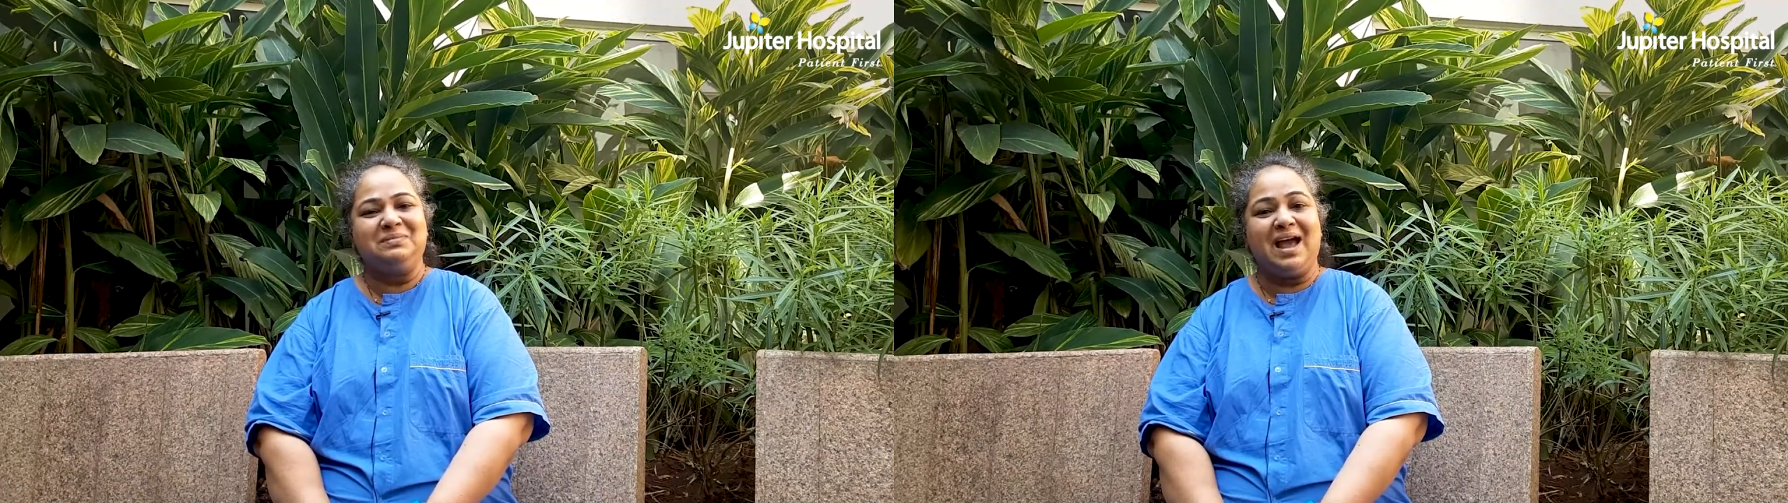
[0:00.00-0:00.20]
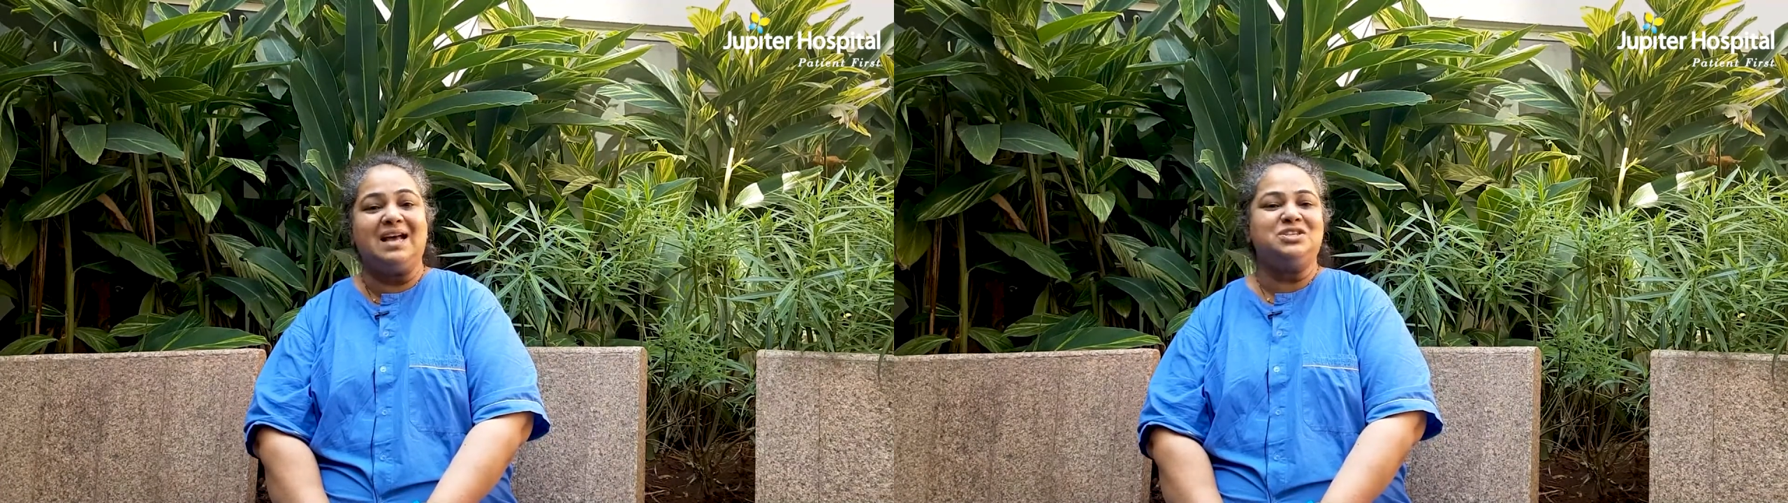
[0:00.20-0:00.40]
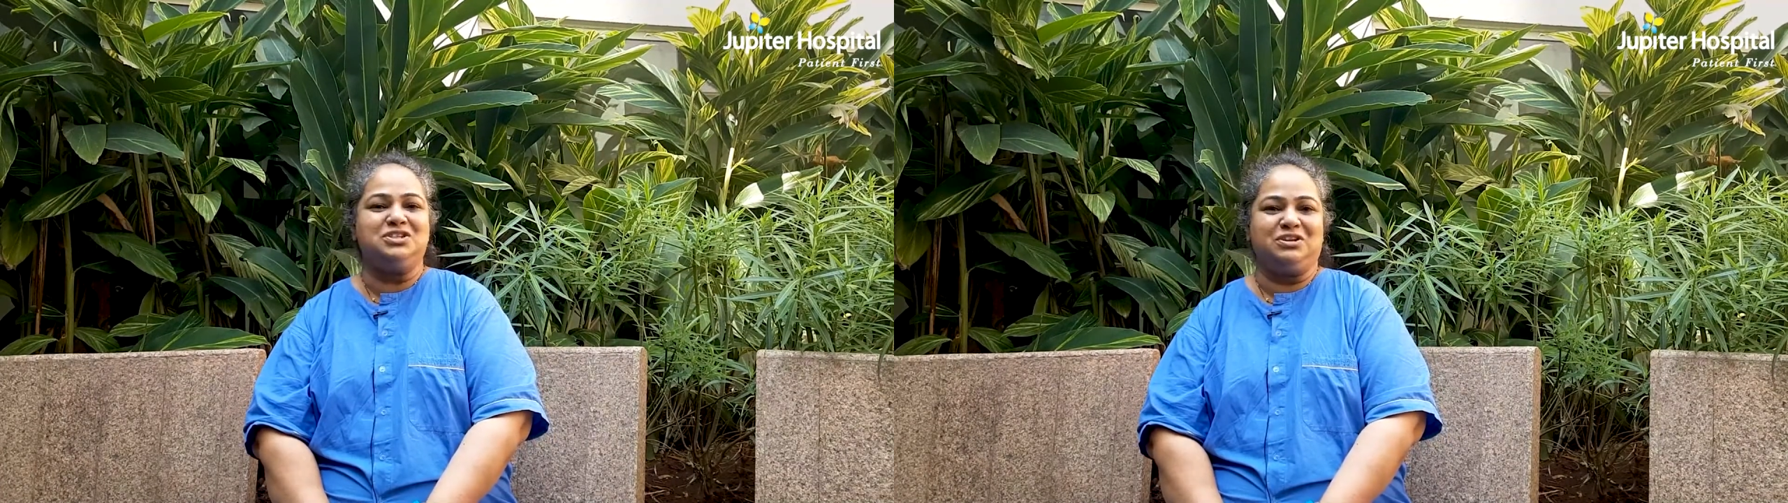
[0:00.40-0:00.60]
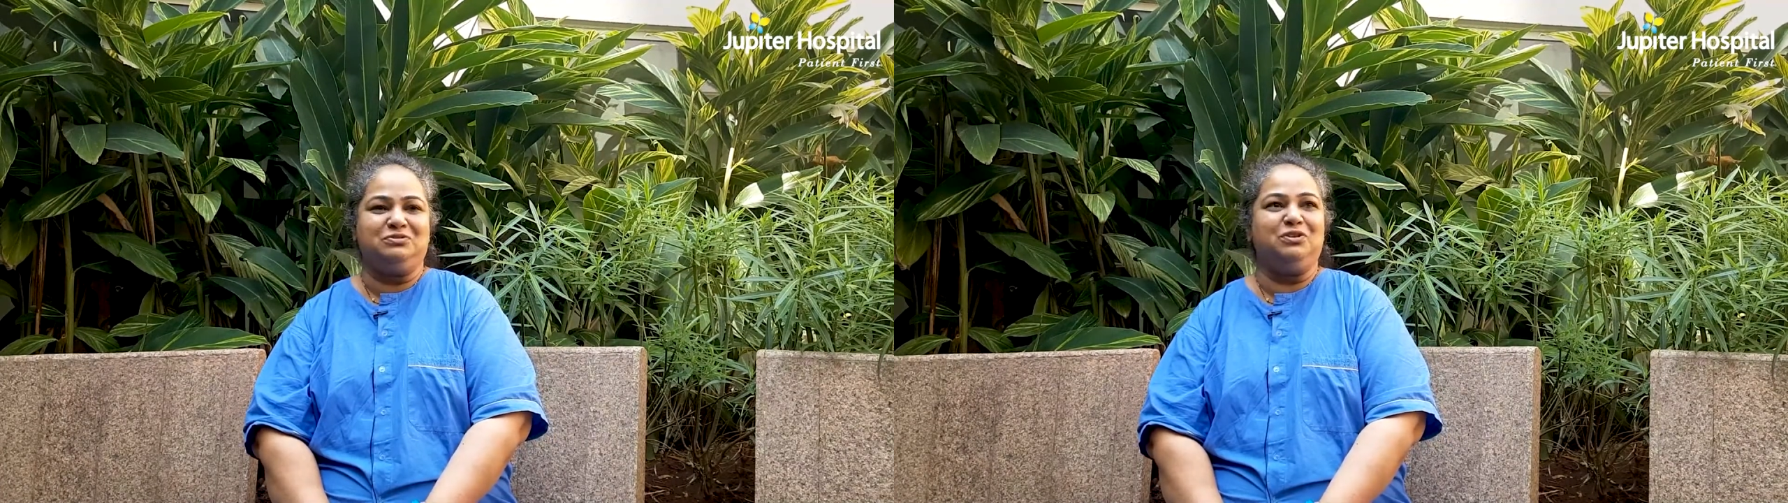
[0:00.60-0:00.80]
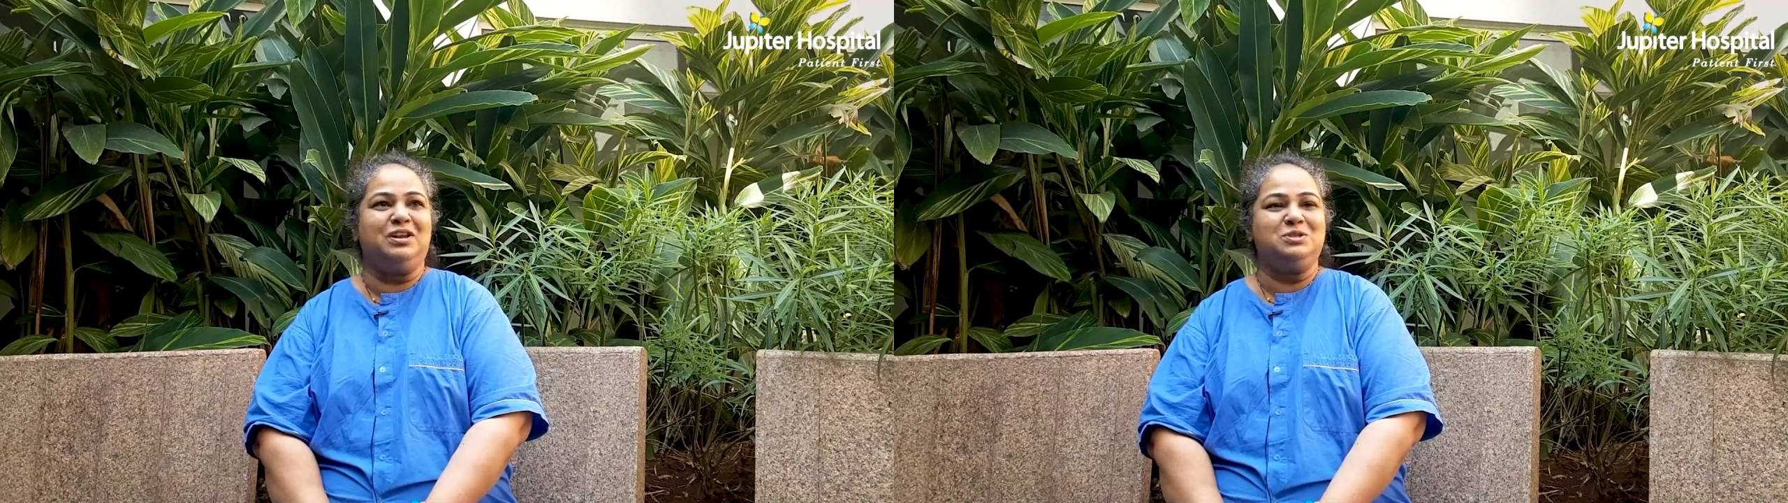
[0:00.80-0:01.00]
as
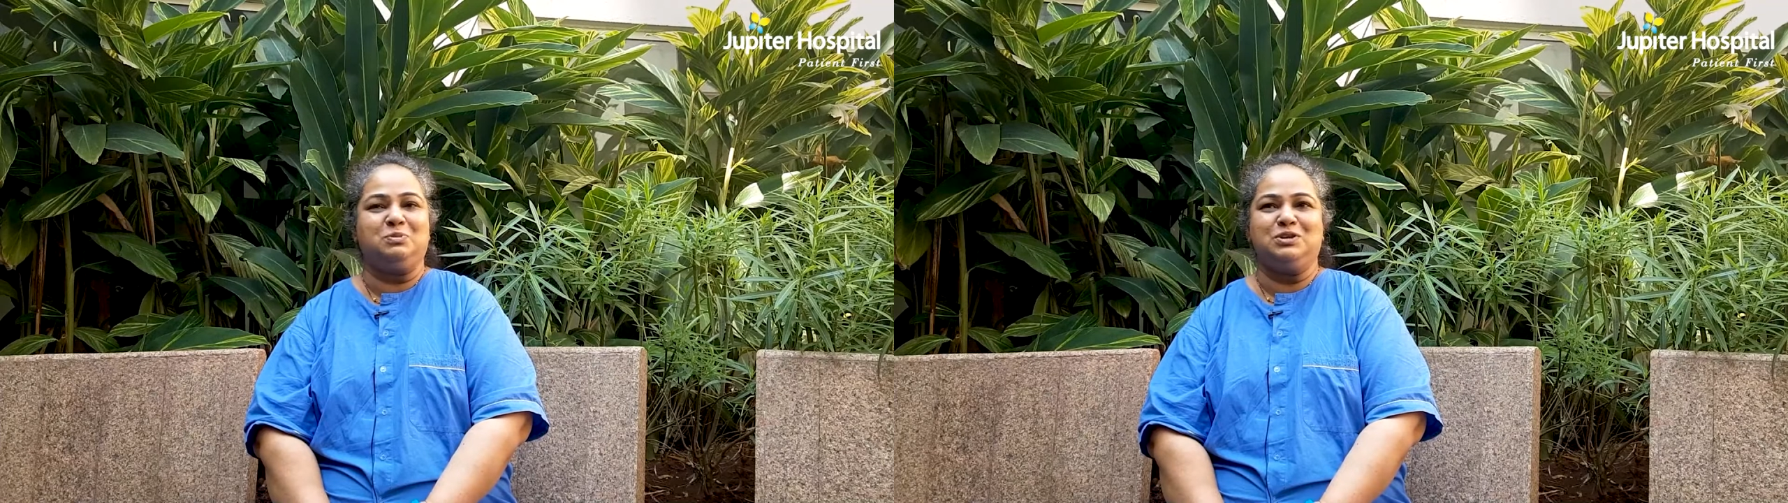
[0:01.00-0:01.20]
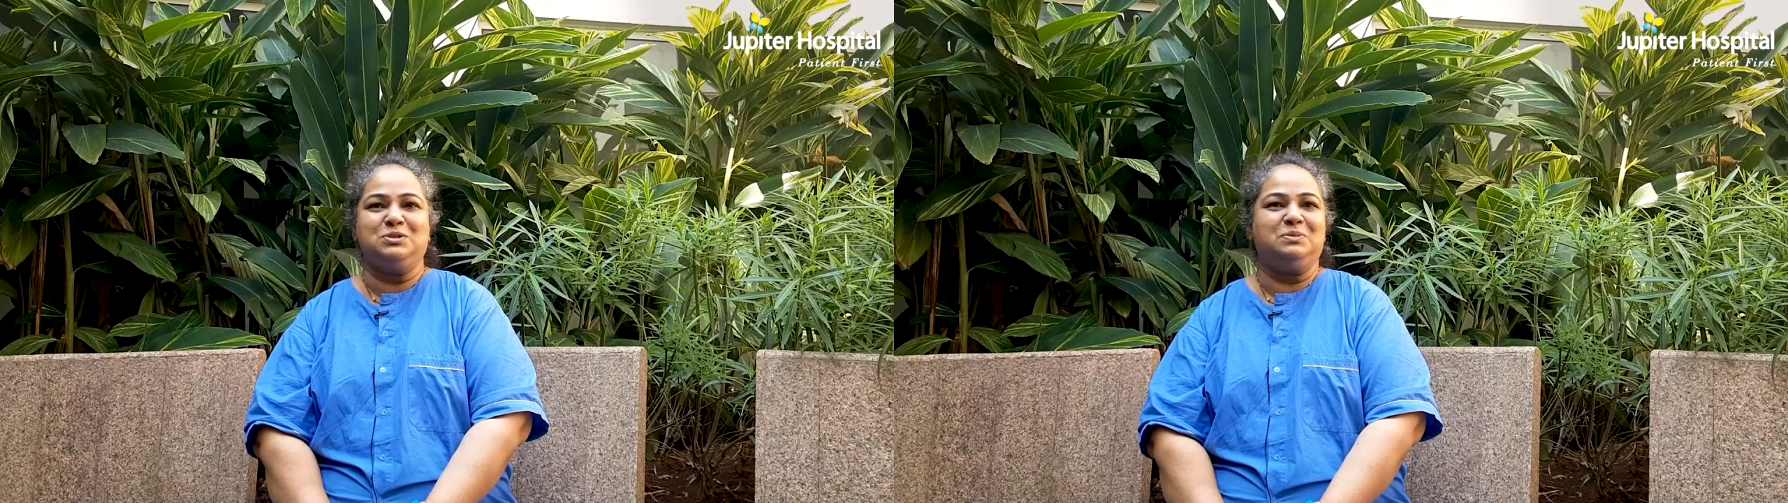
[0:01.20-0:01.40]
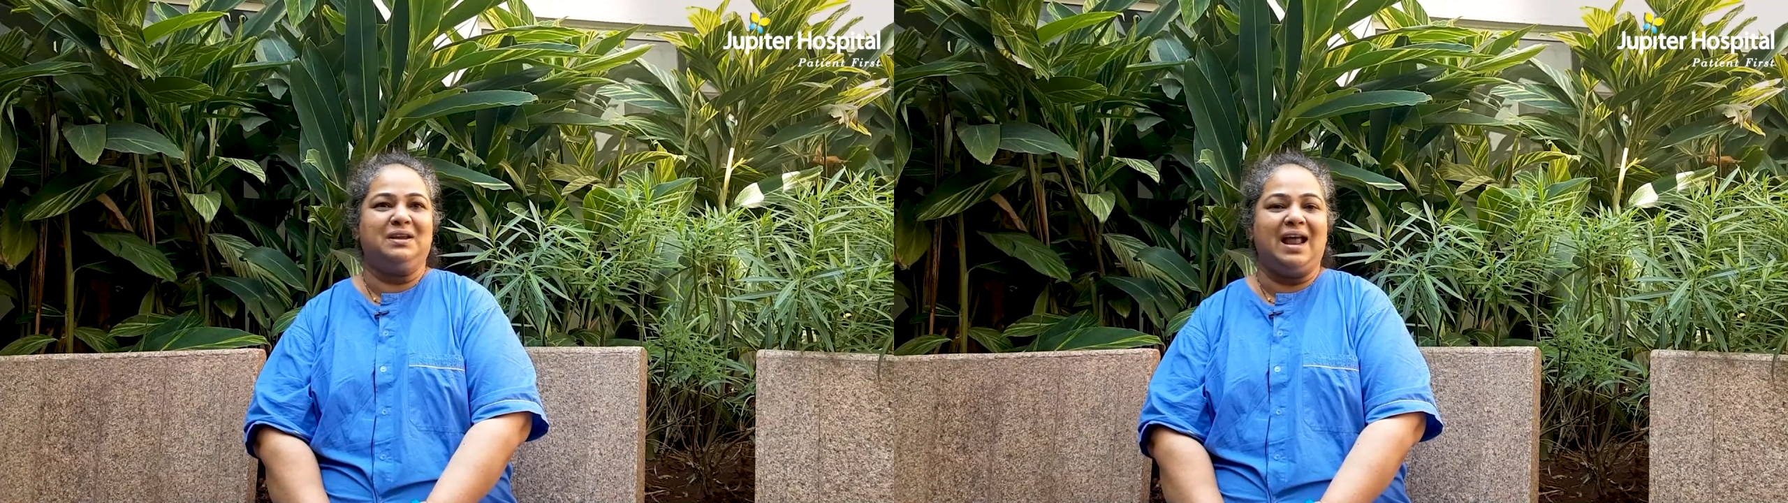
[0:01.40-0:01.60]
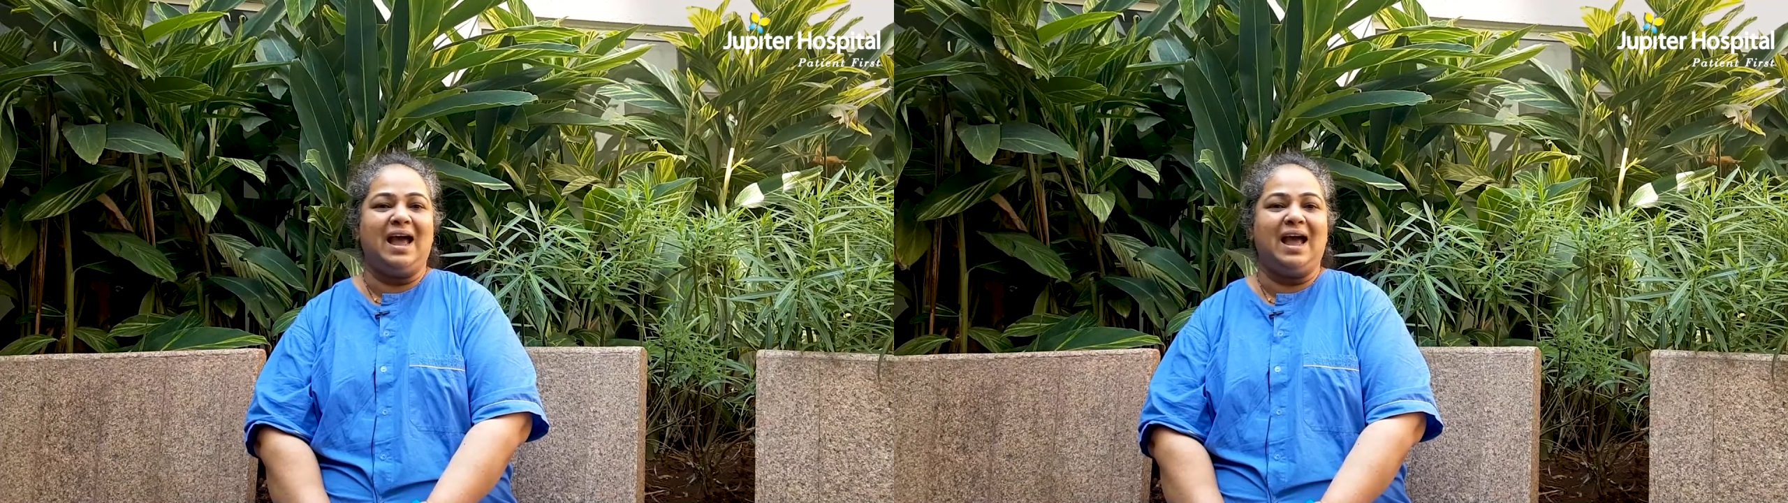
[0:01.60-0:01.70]
cheerful as possible.